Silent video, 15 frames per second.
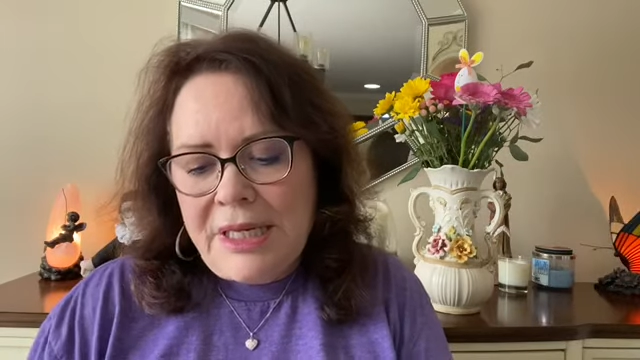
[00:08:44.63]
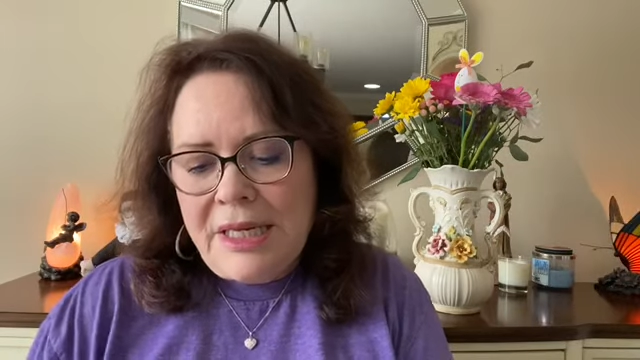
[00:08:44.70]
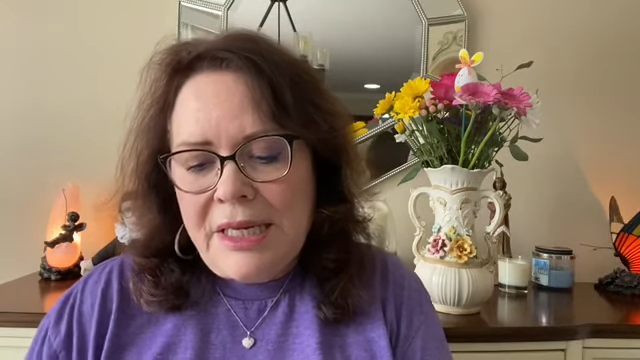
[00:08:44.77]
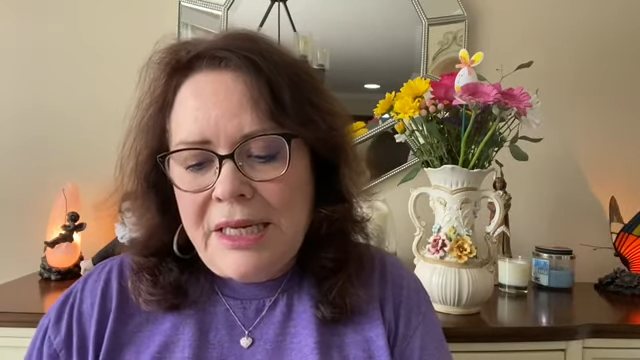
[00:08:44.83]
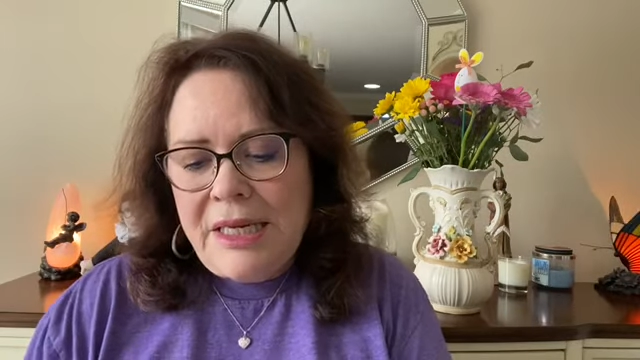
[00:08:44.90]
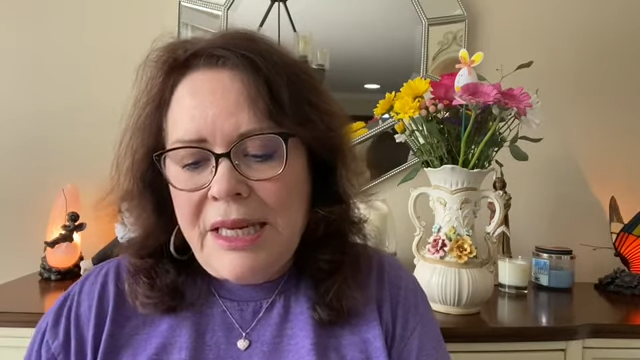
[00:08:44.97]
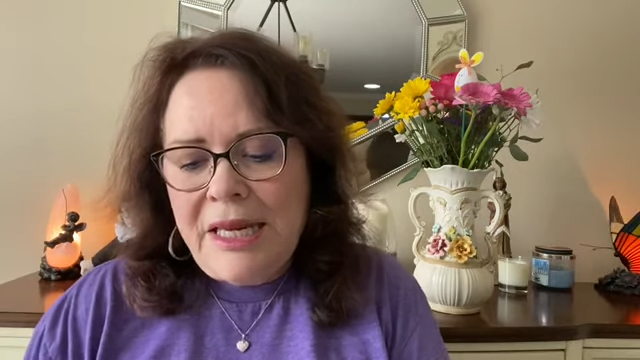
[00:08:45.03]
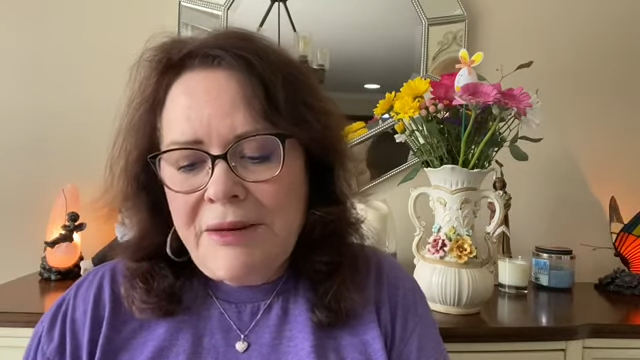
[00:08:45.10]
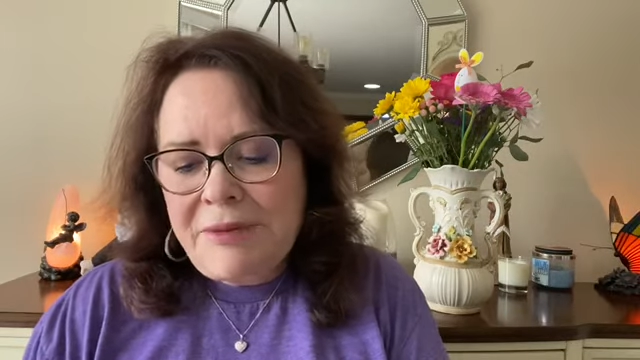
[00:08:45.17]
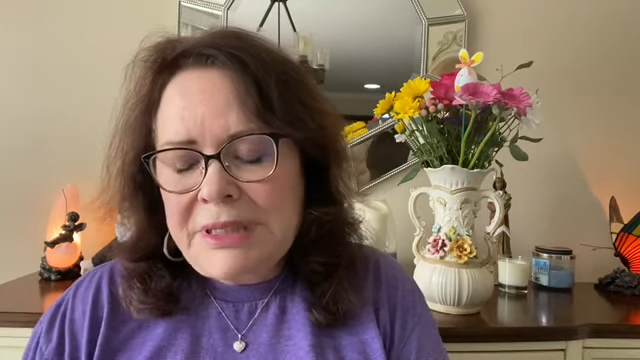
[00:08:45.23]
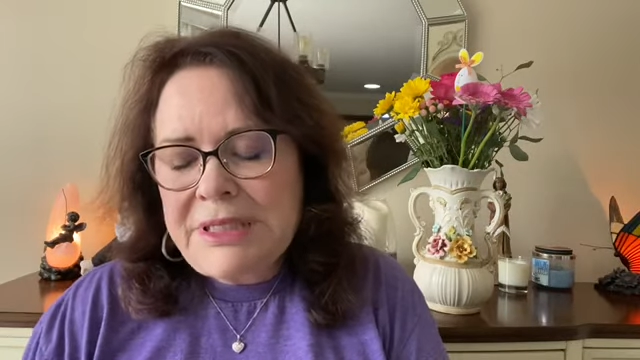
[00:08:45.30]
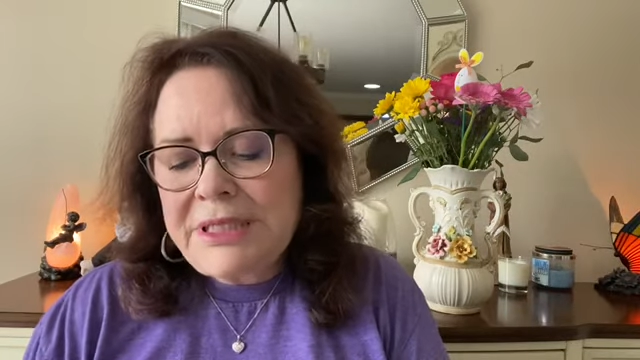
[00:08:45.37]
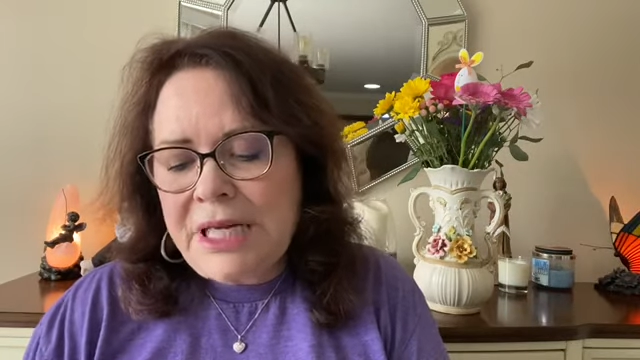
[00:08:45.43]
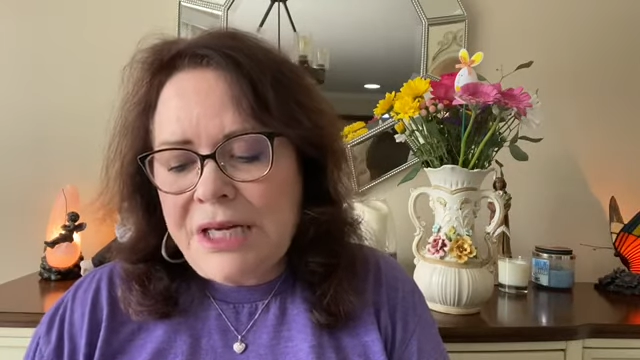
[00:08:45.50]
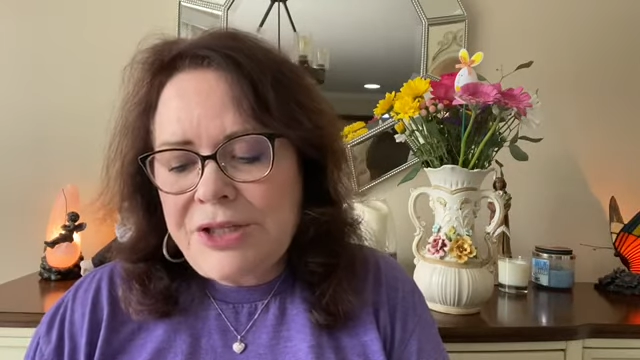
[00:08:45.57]
He
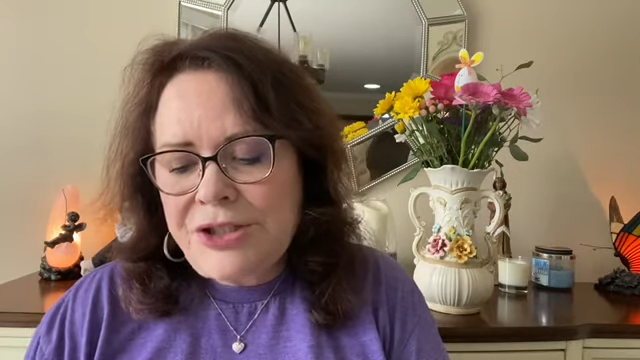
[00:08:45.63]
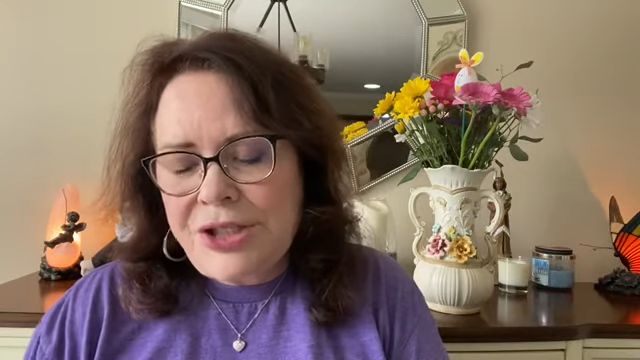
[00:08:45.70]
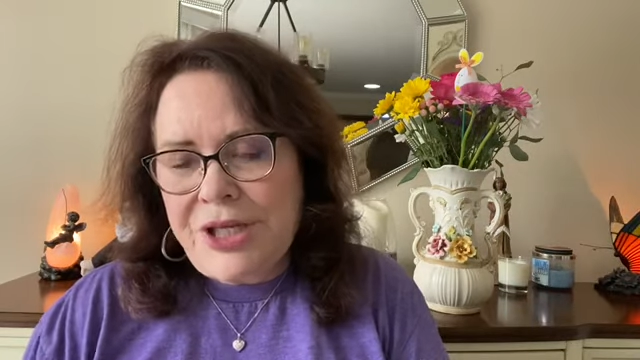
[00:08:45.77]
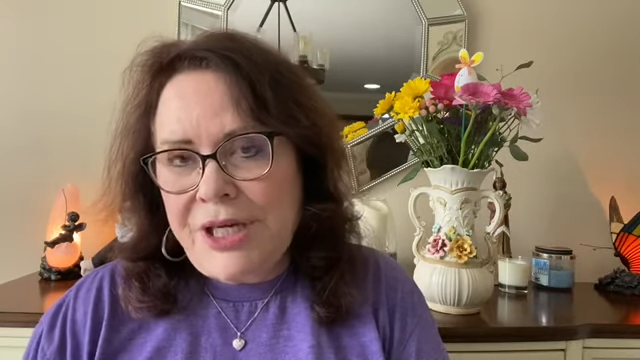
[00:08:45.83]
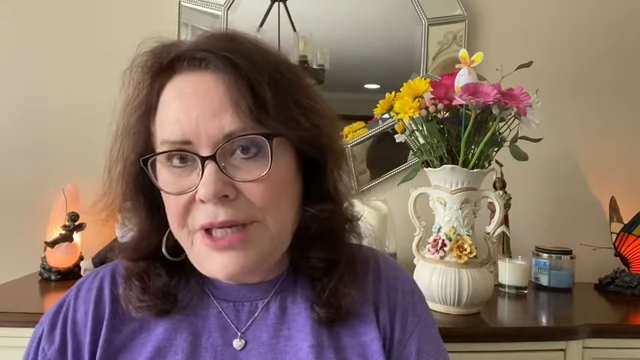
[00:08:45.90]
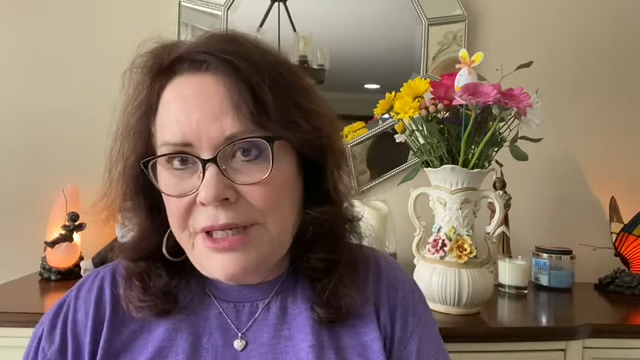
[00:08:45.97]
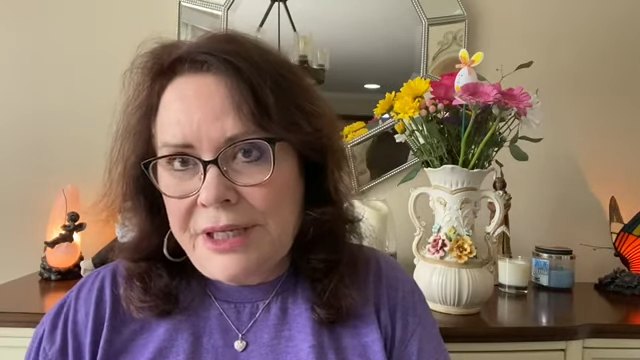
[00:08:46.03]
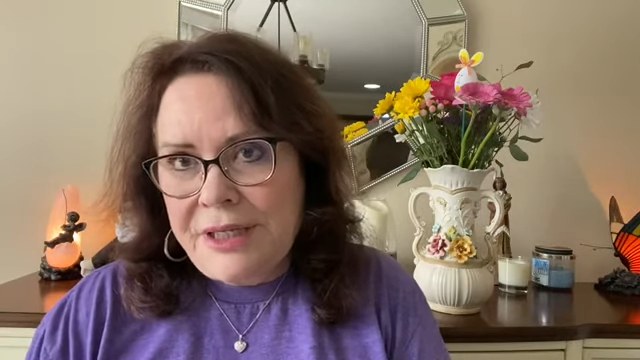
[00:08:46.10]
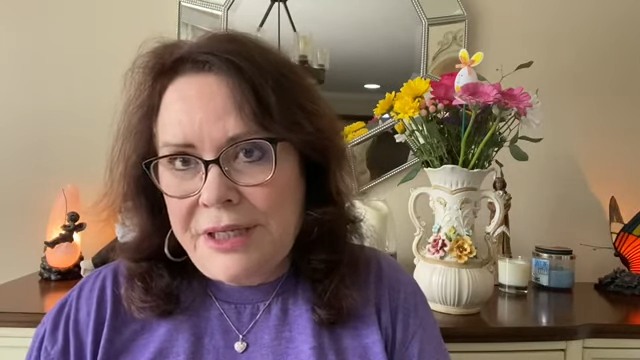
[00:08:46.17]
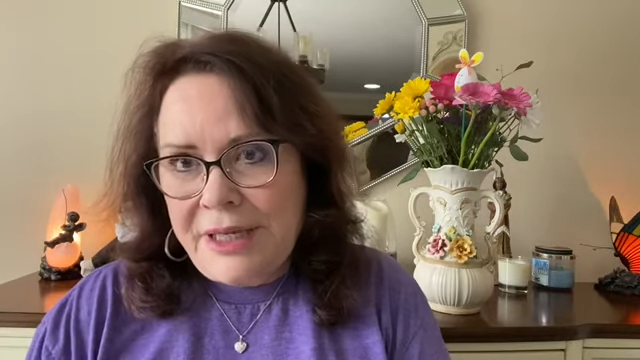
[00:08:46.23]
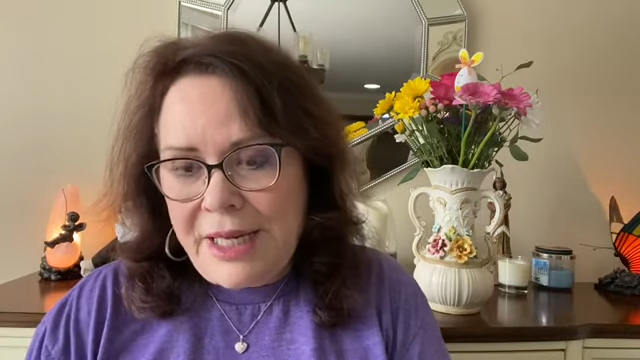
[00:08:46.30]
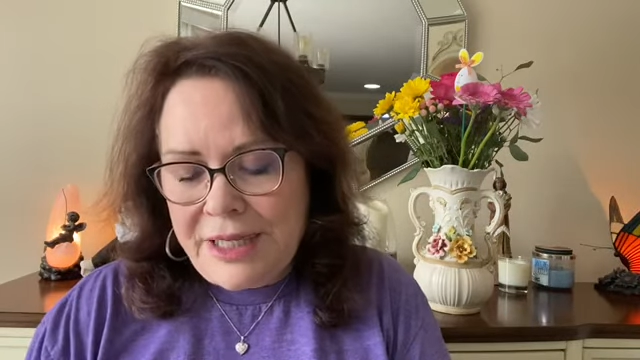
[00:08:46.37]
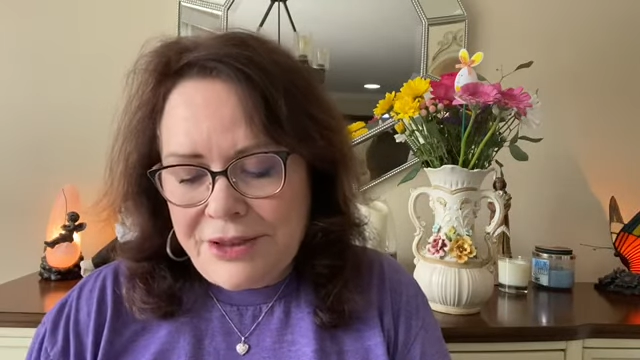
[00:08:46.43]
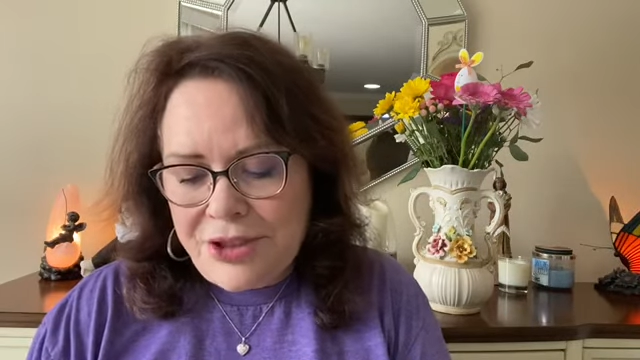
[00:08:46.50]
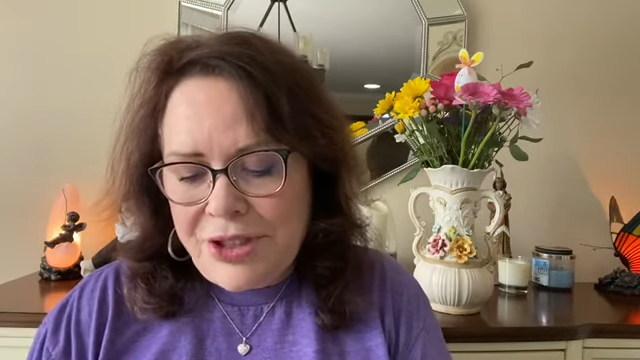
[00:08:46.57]
was touchy,
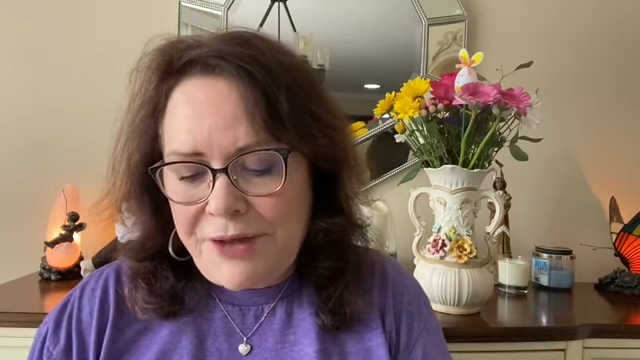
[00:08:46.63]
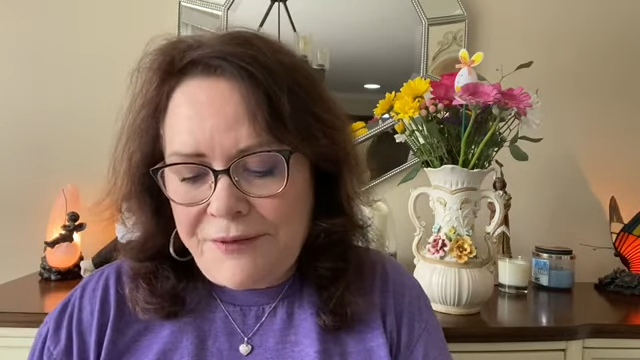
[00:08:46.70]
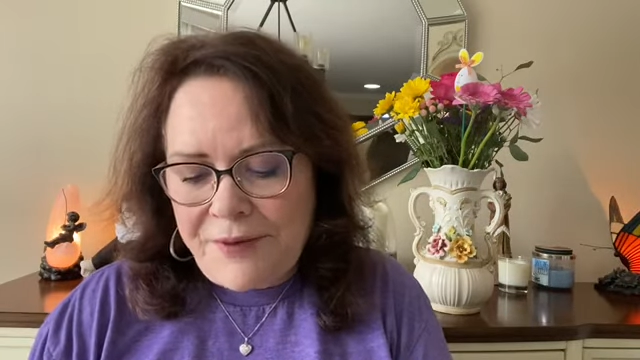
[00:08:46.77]
and she